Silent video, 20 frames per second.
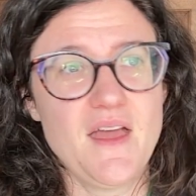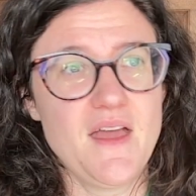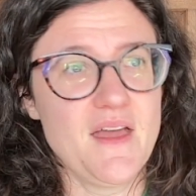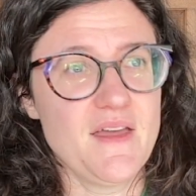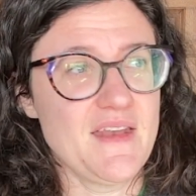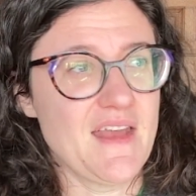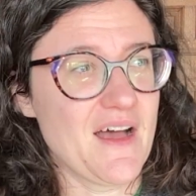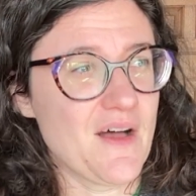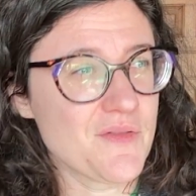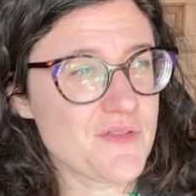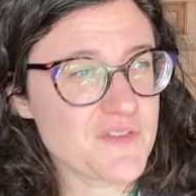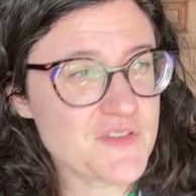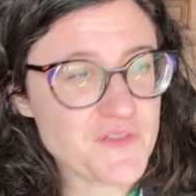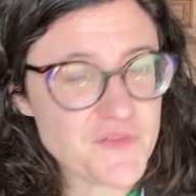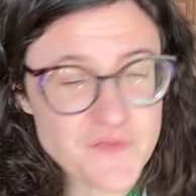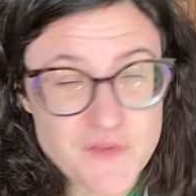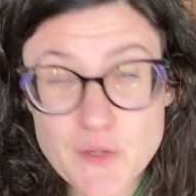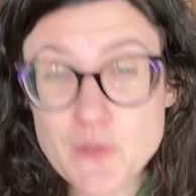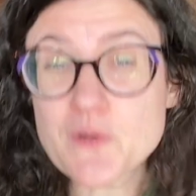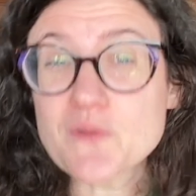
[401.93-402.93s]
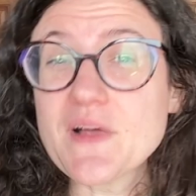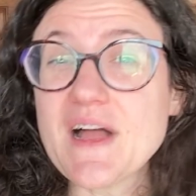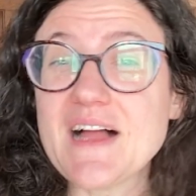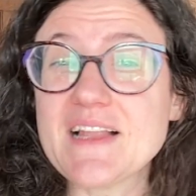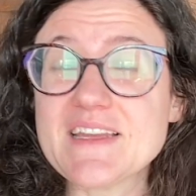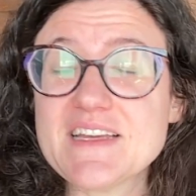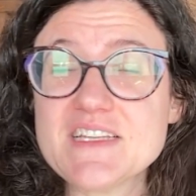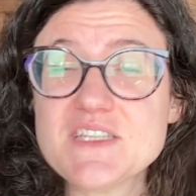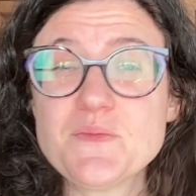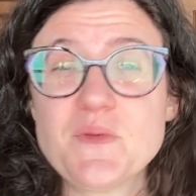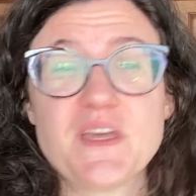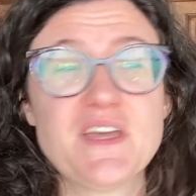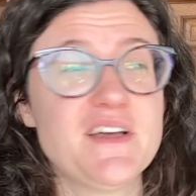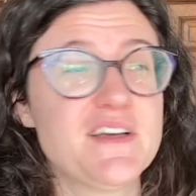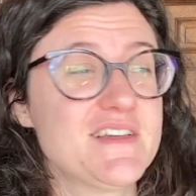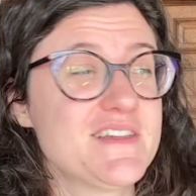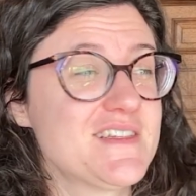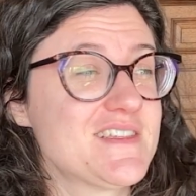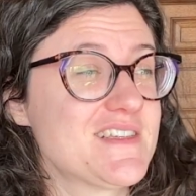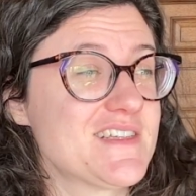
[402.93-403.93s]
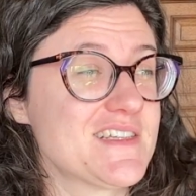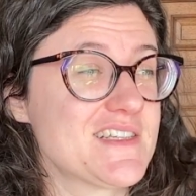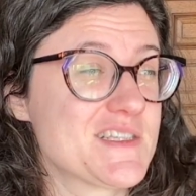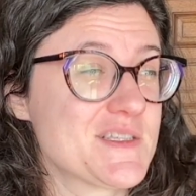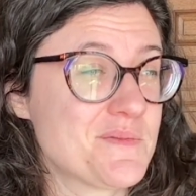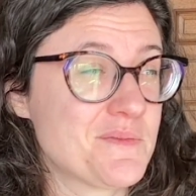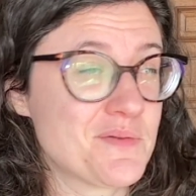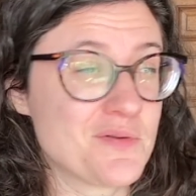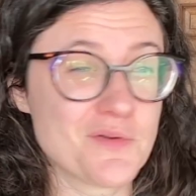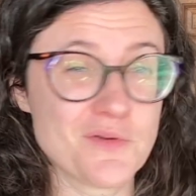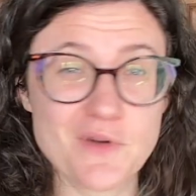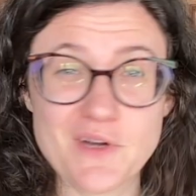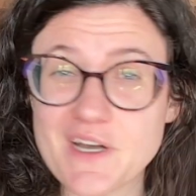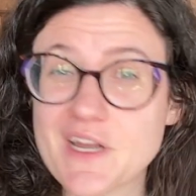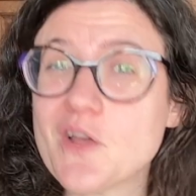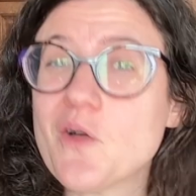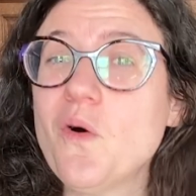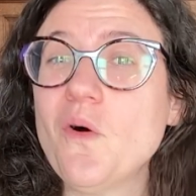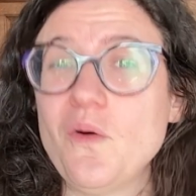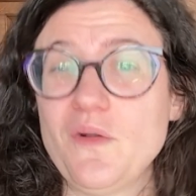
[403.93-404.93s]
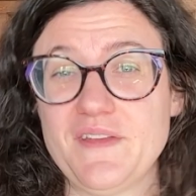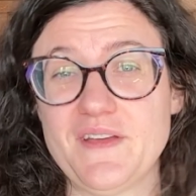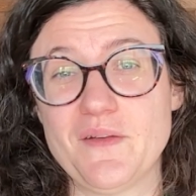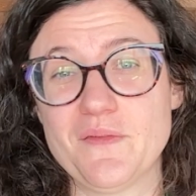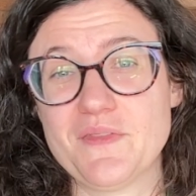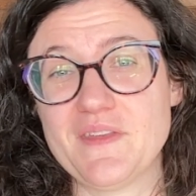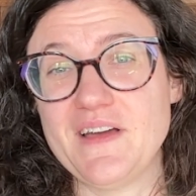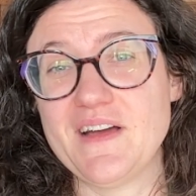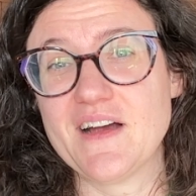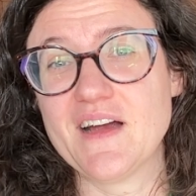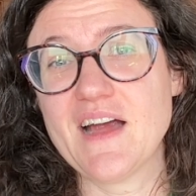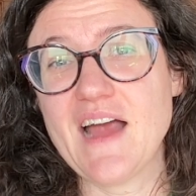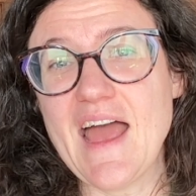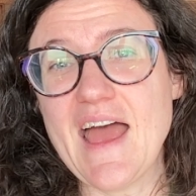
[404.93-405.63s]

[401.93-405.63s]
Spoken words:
Now, there's fewer rallies because it's pretty cold out there,